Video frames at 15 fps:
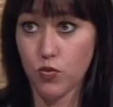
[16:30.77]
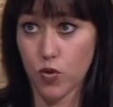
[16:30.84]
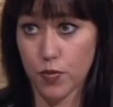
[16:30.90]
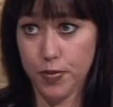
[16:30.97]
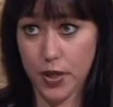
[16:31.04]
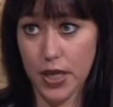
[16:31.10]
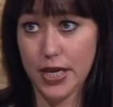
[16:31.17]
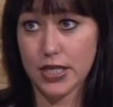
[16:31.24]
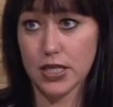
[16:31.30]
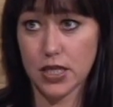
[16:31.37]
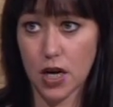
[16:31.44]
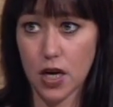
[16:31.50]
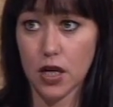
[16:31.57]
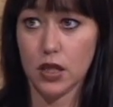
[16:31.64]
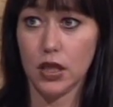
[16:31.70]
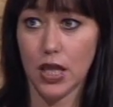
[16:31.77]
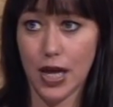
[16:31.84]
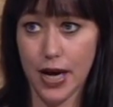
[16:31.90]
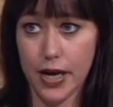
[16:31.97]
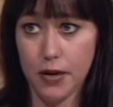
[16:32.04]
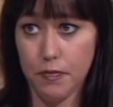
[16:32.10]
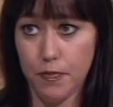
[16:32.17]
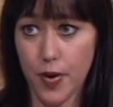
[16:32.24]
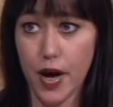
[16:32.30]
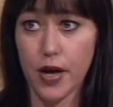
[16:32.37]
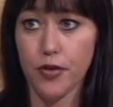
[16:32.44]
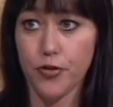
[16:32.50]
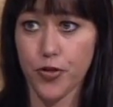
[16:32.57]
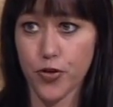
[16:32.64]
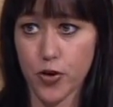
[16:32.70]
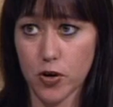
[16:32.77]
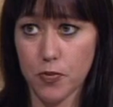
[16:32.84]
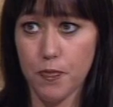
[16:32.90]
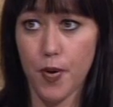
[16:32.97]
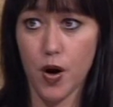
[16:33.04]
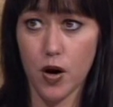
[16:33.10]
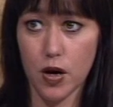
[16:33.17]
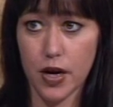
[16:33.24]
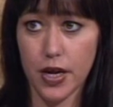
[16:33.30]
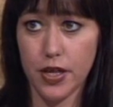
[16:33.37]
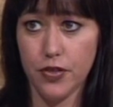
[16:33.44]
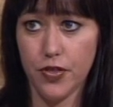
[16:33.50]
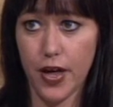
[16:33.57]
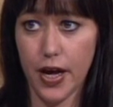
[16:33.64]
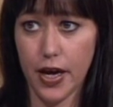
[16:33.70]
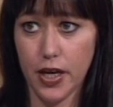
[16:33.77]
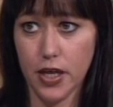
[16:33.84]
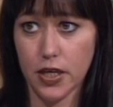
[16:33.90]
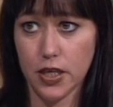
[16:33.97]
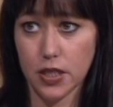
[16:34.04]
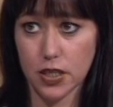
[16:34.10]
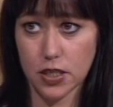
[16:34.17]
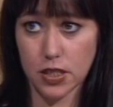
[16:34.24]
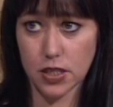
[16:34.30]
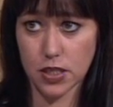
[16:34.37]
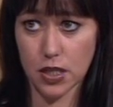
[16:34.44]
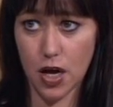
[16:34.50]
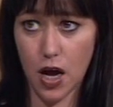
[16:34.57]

were placed online by a third party that has